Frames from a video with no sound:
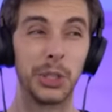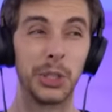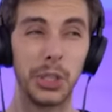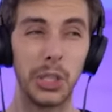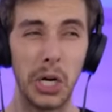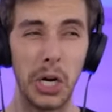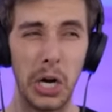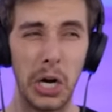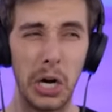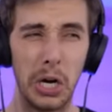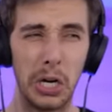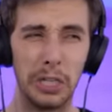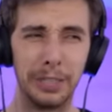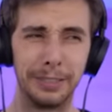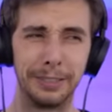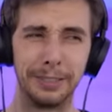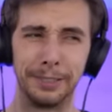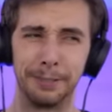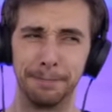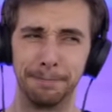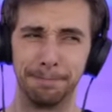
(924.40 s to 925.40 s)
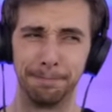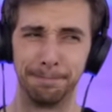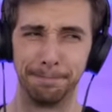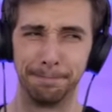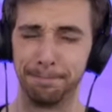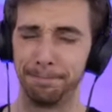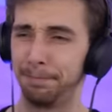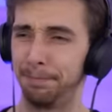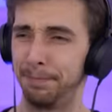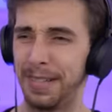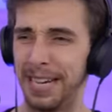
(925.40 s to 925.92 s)
God,
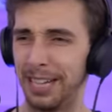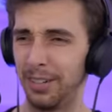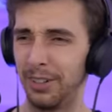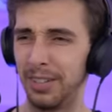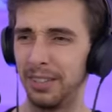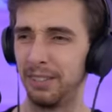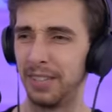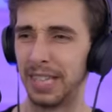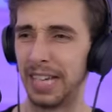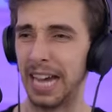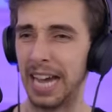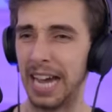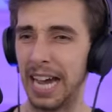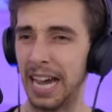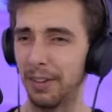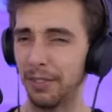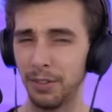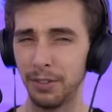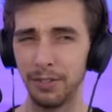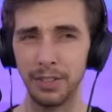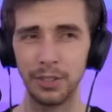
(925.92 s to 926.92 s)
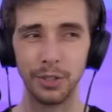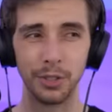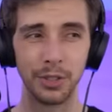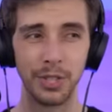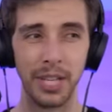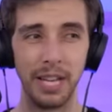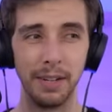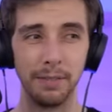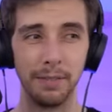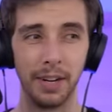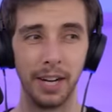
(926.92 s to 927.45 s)
I don't even think I have the original
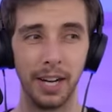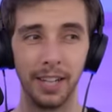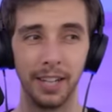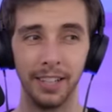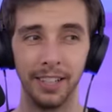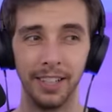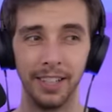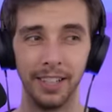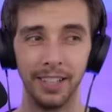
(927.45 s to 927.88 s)
save file.